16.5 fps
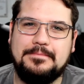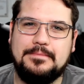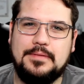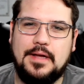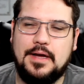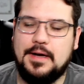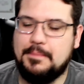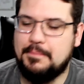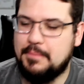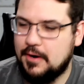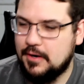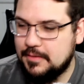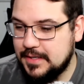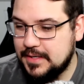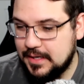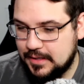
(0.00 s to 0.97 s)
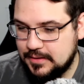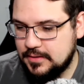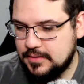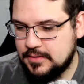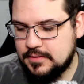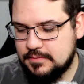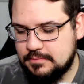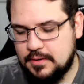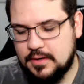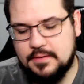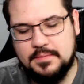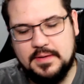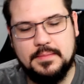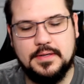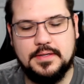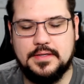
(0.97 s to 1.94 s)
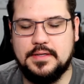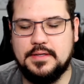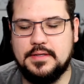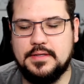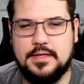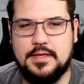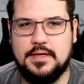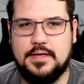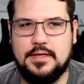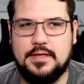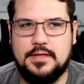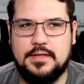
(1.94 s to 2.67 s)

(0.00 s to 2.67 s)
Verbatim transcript: Uh, part of me does. Part of me misses the,